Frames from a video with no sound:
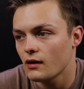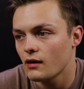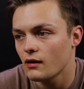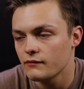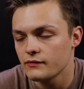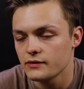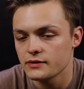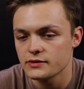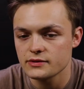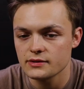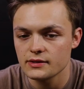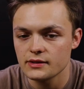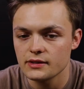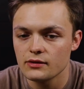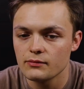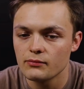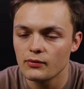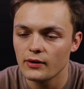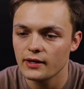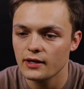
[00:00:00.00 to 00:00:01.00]
Obviously,
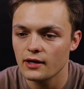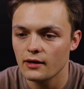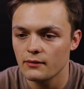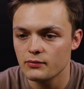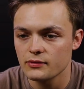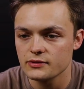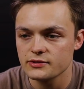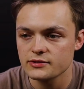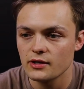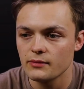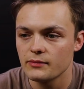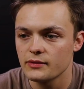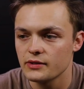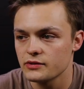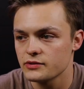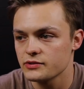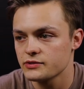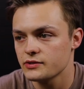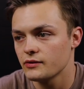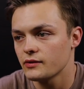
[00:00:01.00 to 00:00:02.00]
you break up with someone,
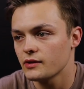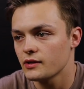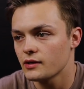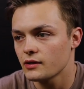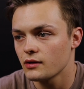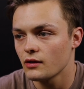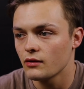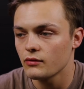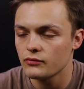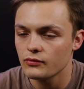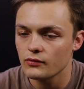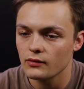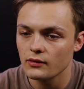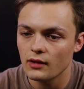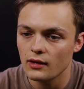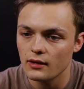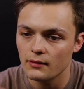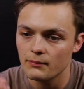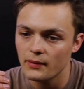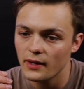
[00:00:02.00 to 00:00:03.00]
you're still gonna go through a
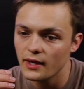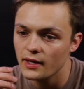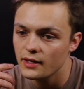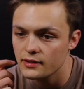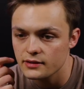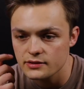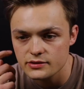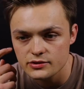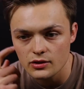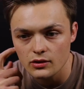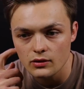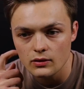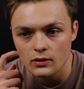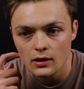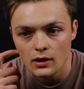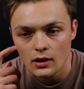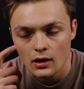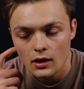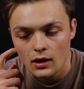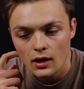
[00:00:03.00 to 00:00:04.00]
lot of pain. And so
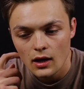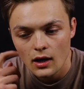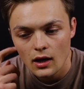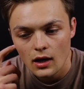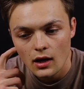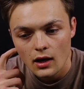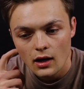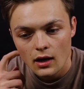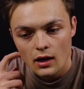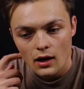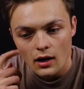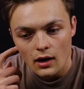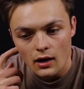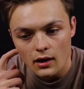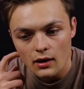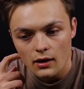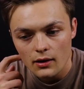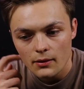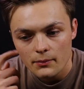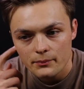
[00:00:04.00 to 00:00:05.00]

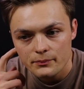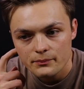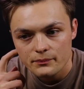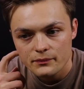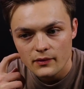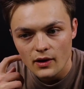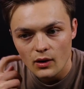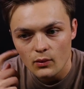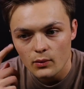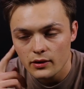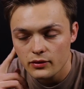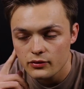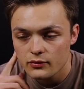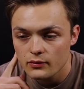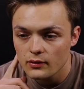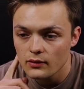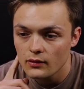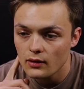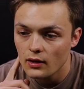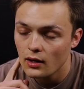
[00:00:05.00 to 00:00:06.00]
I went
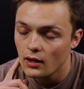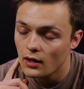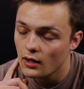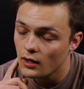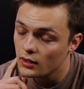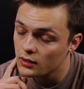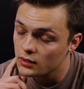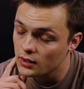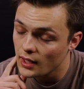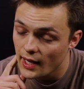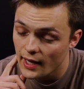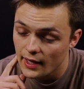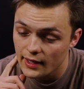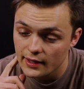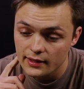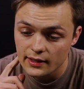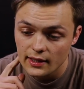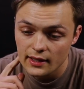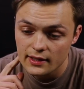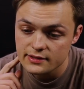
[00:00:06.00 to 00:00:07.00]
through a
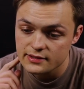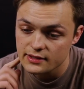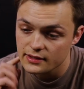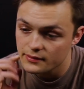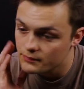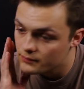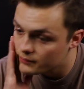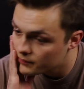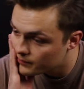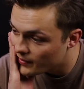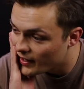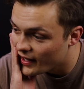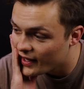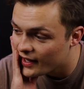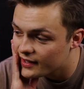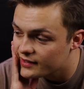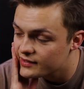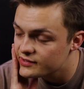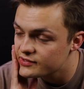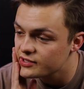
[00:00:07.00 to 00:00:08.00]
agonizing
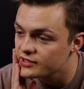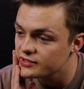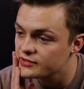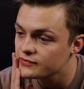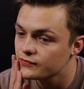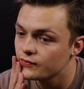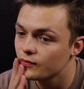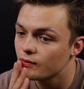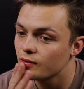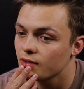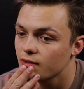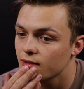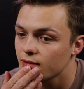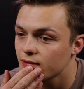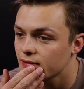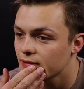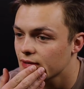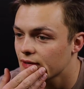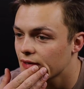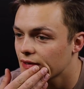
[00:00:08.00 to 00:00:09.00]
pain just
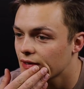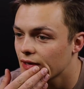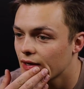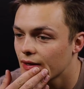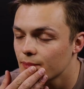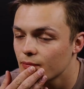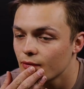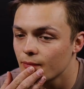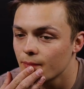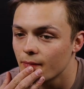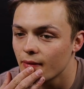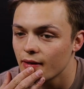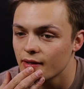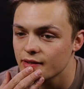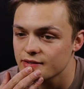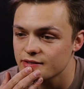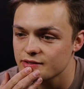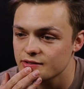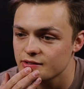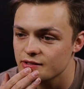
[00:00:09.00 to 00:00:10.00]
for a couple
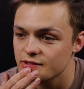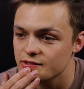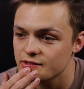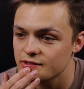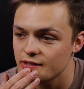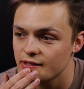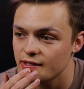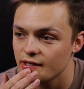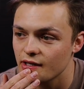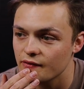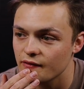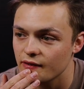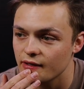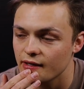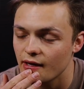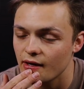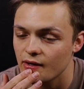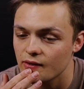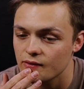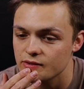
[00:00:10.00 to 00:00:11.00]
months, just sitting on the
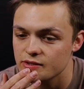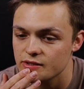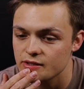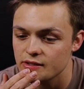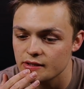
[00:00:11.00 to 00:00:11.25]
couch.